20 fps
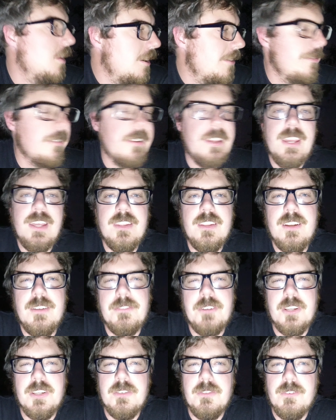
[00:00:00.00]
I forget that
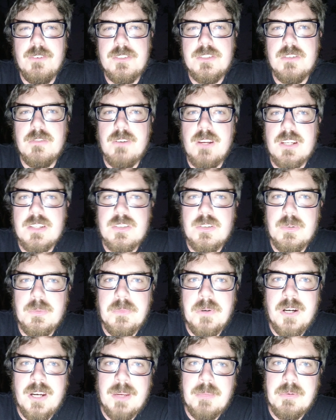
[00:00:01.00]
I've got a directional
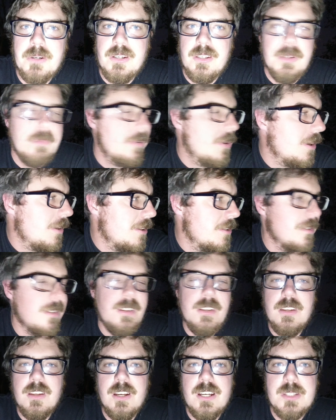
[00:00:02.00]
mic, but
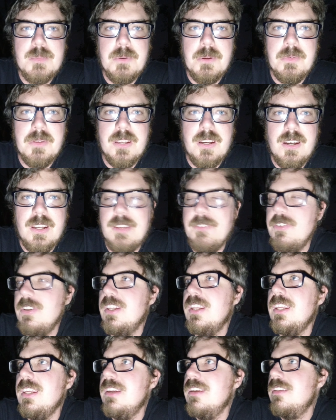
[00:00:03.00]
you guys probably can't
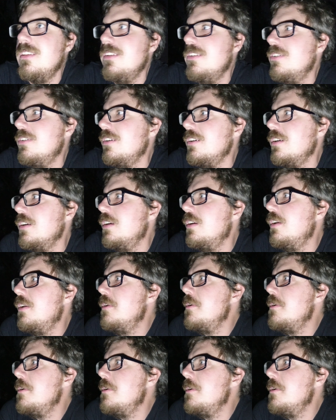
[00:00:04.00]
even hear the dog.